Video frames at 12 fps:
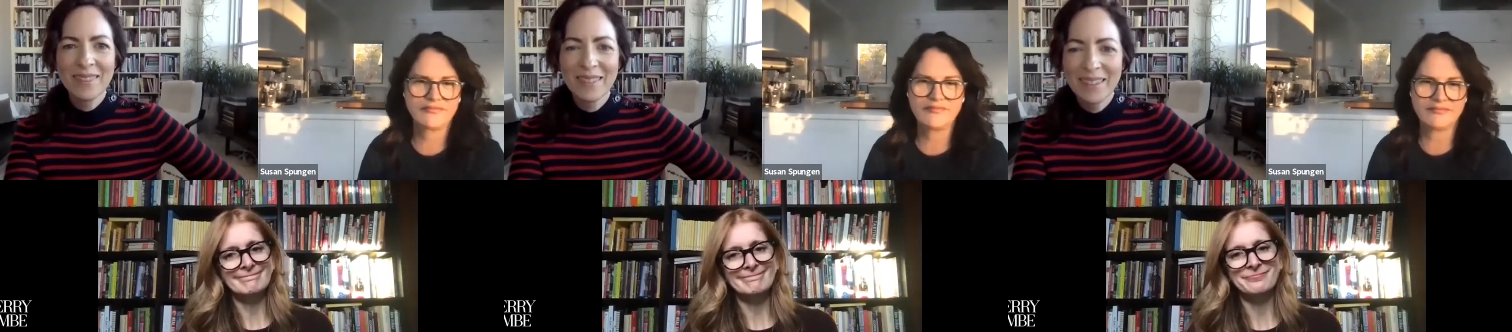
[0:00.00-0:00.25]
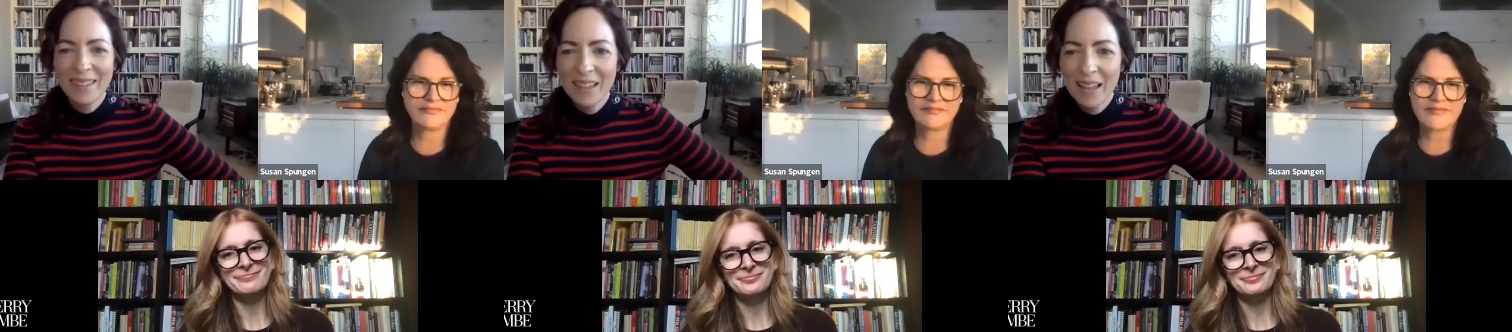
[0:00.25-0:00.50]

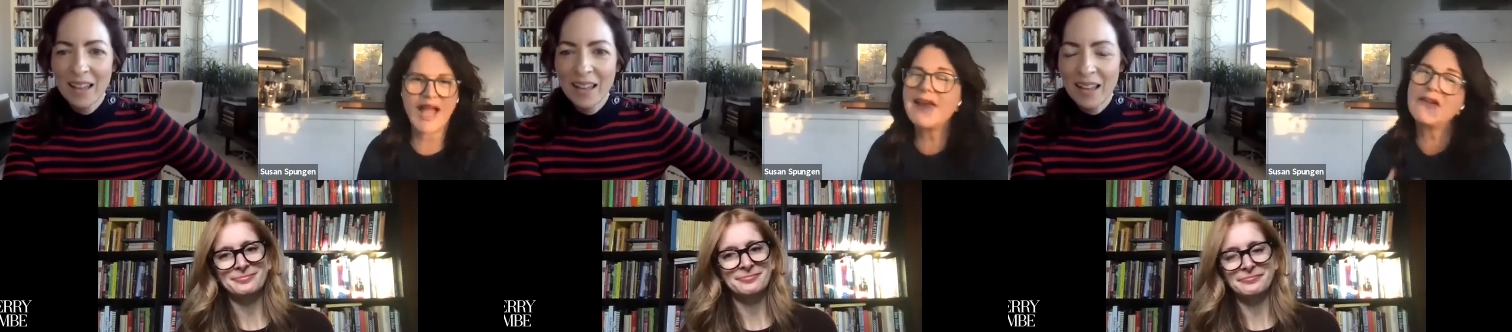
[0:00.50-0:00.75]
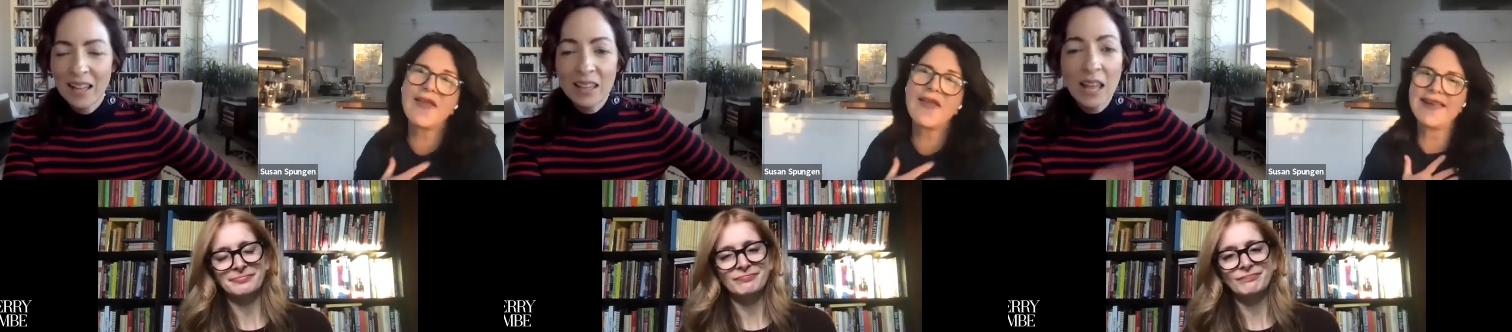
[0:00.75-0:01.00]
Speaker 1: Mm-mm. I
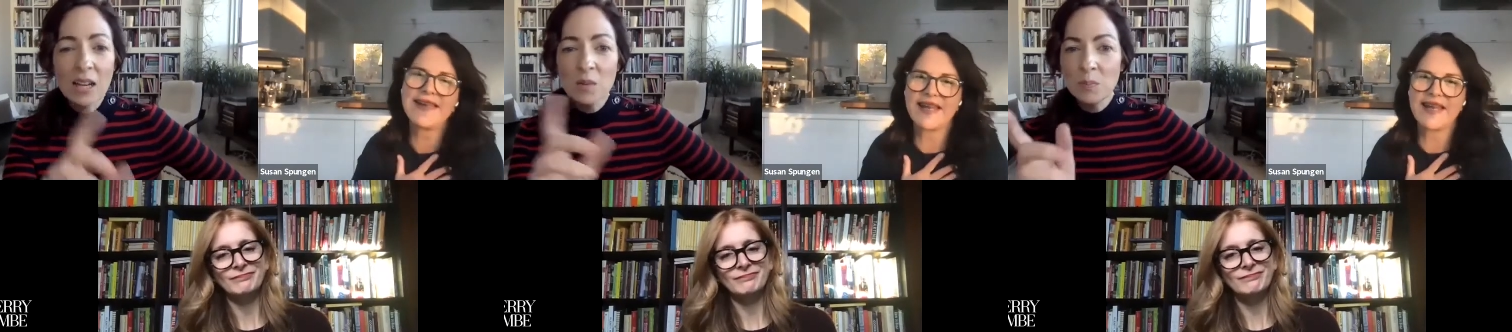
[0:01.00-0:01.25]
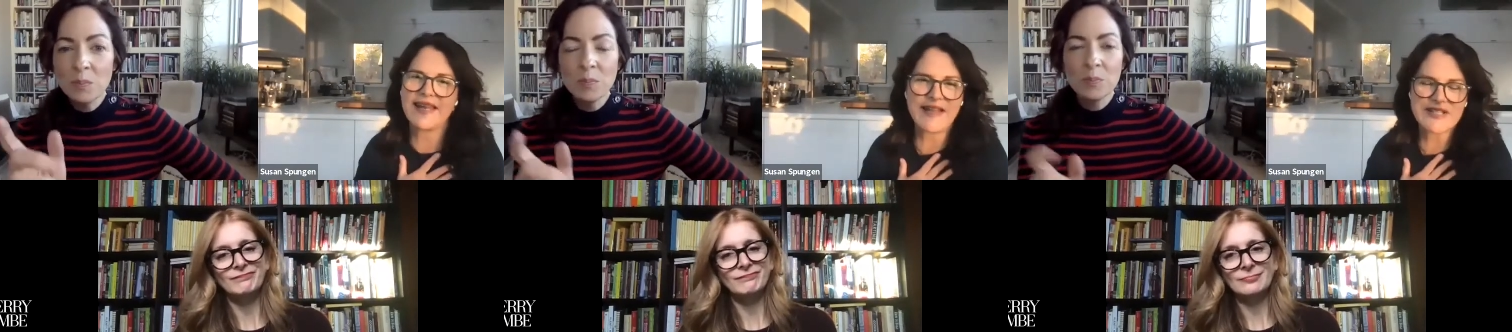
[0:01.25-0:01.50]
don't like it.
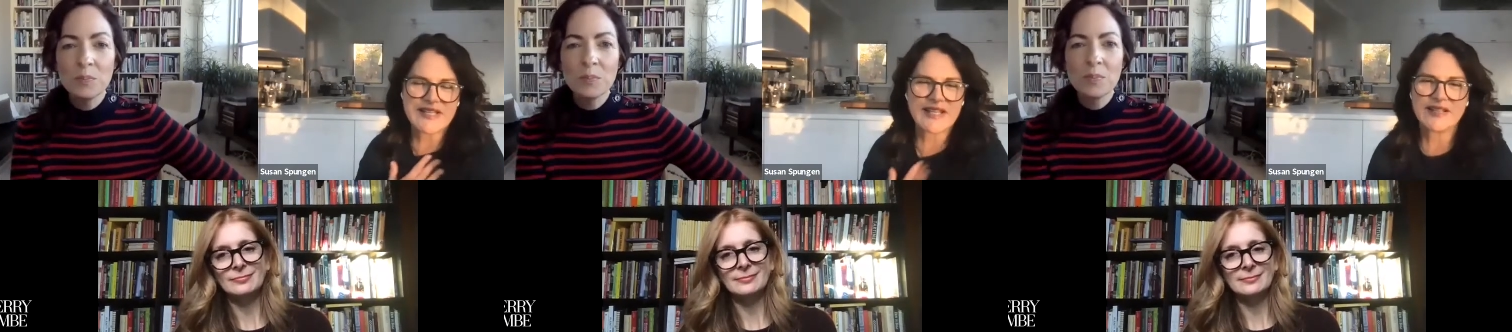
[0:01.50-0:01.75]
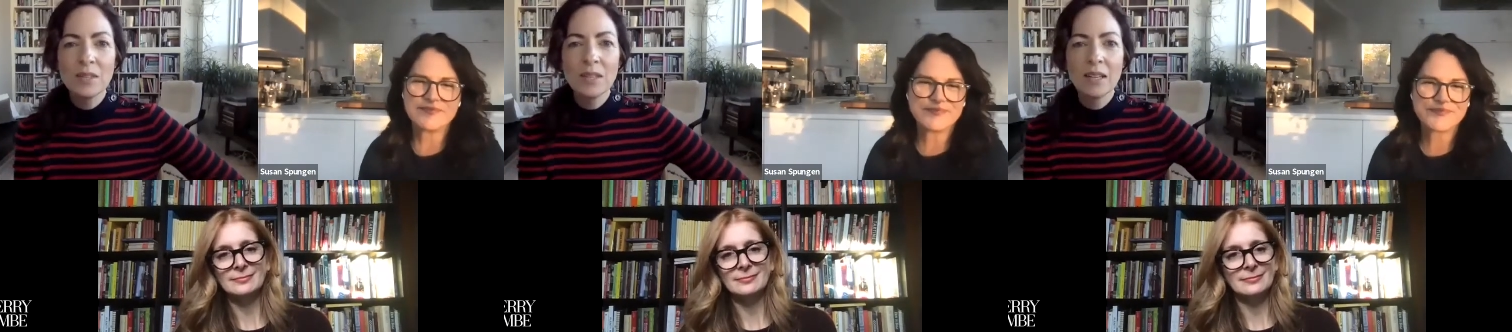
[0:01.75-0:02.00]
I never did.